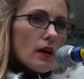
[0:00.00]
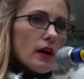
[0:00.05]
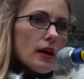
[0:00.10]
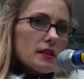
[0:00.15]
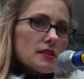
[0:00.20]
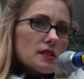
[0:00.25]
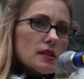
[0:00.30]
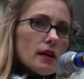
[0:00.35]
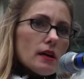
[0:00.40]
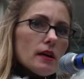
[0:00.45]

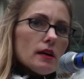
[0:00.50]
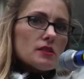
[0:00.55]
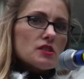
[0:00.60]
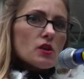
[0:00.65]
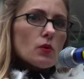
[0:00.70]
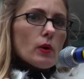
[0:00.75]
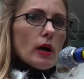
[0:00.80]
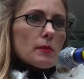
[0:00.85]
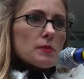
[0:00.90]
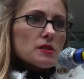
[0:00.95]
it's
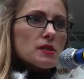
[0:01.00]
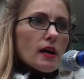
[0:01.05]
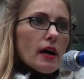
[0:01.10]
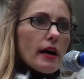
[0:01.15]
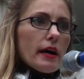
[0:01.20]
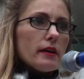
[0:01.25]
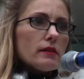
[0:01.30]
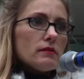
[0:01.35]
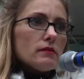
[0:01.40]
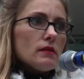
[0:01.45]
a
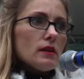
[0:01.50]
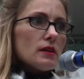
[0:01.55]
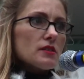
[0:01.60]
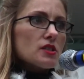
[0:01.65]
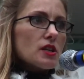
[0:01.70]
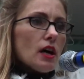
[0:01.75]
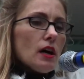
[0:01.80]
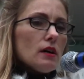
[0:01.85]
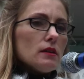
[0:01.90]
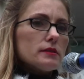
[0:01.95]
website.
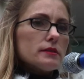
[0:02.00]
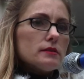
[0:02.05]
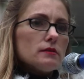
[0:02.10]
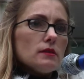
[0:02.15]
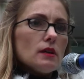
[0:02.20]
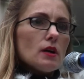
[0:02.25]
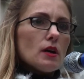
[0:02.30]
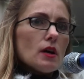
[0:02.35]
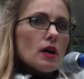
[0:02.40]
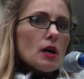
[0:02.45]
It's called
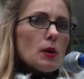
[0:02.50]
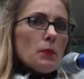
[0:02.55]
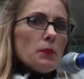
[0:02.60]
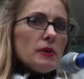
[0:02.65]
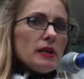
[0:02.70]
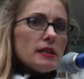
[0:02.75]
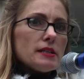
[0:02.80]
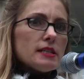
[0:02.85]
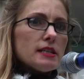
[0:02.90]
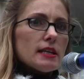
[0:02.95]

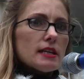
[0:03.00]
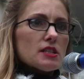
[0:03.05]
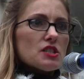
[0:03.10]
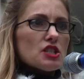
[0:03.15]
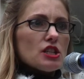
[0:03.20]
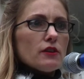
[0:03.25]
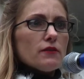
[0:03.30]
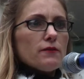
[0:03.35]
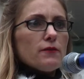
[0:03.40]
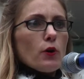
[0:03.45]

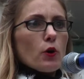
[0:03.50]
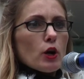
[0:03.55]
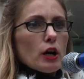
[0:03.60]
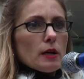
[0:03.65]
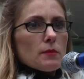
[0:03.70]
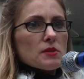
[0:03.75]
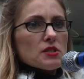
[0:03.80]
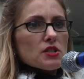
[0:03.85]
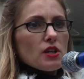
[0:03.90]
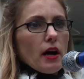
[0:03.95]

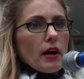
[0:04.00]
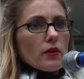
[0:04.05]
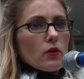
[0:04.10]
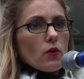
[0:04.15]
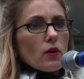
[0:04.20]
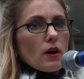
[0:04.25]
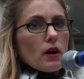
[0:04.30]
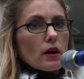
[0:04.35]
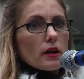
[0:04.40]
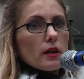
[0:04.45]

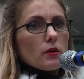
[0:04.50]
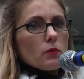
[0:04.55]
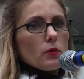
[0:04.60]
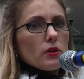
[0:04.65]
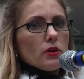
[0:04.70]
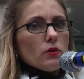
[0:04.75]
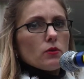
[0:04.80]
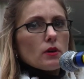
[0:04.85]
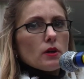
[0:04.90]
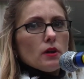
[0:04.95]
PTSDforums.org. And
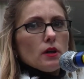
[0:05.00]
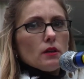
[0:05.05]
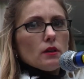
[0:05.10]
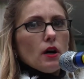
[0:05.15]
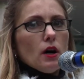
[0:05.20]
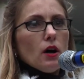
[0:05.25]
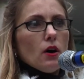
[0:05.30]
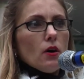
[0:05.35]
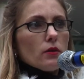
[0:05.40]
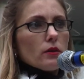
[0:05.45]
when you are
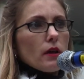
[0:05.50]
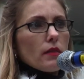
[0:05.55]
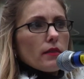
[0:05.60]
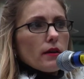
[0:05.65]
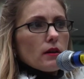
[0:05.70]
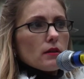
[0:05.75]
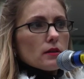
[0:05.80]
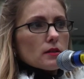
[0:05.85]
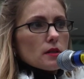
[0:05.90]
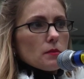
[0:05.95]
alone,
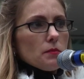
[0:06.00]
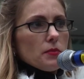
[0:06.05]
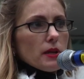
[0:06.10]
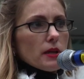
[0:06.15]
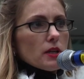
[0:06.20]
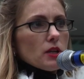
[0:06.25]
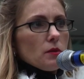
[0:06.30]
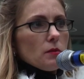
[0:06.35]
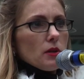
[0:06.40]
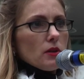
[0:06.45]
there is a
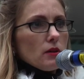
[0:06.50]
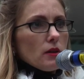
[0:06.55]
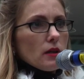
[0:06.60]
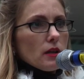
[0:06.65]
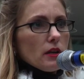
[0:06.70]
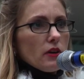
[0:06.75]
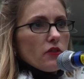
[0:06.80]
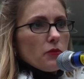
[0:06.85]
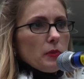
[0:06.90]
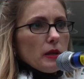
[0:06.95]
big
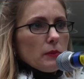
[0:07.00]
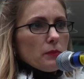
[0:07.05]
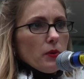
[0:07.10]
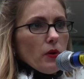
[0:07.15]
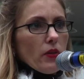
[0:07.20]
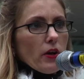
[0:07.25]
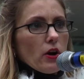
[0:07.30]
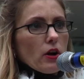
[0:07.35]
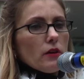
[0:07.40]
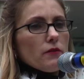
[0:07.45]
community of
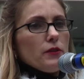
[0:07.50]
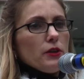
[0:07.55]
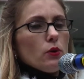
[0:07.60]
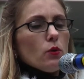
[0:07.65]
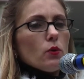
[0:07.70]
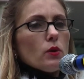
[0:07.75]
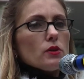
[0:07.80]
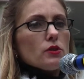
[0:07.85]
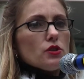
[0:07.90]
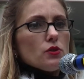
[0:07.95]
people there. If
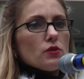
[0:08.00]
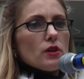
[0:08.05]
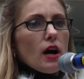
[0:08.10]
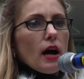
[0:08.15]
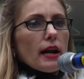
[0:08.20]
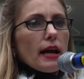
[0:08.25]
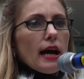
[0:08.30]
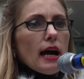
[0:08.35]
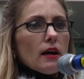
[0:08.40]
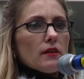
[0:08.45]
you do
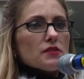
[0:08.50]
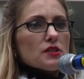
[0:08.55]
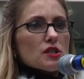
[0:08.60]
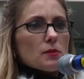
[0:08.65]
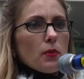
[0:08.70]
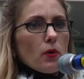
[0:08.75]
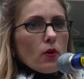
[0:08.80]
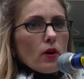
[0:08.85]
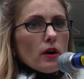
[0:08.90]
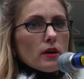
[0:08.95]
not have
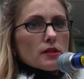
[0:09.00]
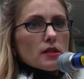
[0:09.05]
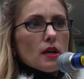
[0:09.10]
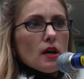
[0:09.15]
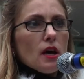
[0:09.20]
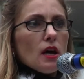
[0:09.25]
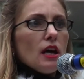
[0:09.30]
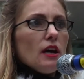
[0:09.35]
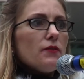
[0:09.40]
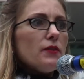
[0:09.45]
support,
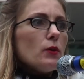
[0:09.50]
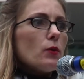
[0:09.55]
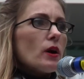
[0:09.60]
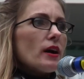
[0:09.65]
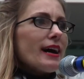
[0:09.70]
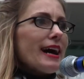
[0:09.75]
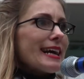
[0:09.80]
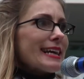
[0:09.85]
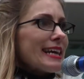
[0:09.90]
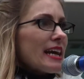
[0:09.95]
if you
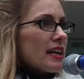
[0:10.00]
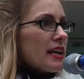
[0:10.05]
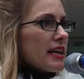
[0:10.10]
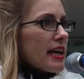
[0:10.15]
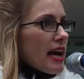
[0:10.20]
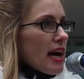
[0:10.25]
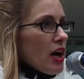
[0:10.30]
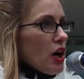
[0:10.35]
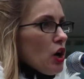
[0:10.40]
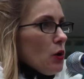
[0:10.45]
are not getting
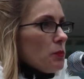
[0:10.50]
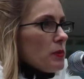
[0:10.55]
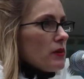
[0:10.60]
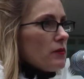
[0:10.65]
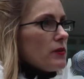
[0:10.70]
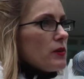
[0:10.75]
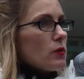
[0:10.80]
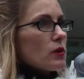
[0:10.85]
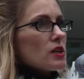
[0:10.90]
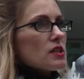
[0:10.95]
help,
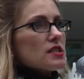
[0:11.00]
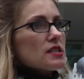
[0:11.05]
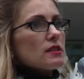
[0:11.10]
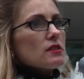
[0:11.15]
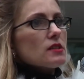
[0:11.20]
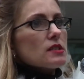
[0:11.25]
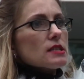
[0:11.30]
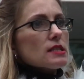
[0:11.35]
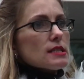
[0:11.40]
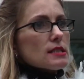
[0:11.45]
if you are
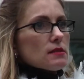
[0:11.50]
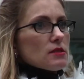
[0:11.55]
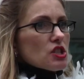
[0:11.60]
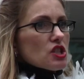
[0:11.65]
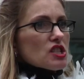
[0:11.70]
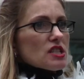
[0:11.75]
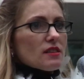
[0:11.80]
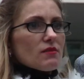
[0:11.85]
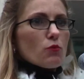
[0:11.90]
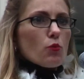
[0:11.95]
still
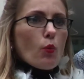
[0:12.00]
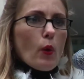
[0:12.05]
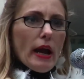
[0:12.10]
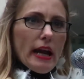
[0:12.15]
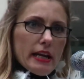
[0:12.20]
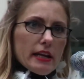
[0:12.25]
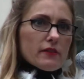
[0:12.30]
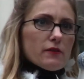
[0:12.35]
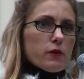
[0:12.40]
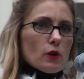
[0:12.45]
just
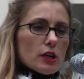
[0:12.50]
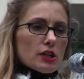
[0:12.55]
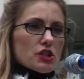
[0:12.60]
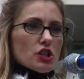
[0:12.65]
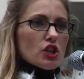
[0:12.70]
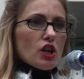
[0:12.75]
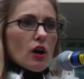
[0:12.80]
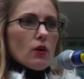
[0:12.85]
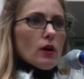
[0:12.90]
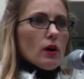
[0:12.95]
waiting for it
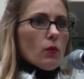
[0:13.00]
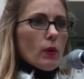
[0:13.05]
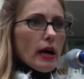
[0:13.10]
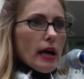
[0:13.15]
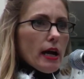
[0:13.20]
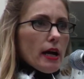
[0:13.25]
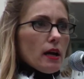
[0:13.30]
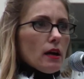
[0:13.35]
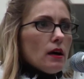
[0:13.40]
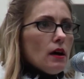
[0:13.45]
to go
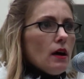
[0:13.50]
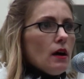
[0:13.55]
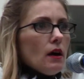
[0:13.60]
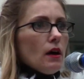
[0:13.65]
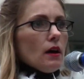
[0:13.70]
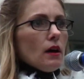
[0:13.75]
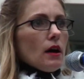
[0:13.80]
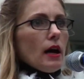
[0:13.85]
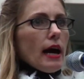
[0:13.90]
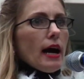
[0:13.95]
away,
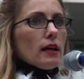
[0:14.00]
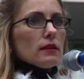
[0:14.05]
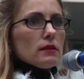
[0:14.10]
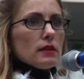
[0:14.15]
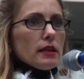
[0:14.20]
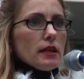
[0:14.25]
at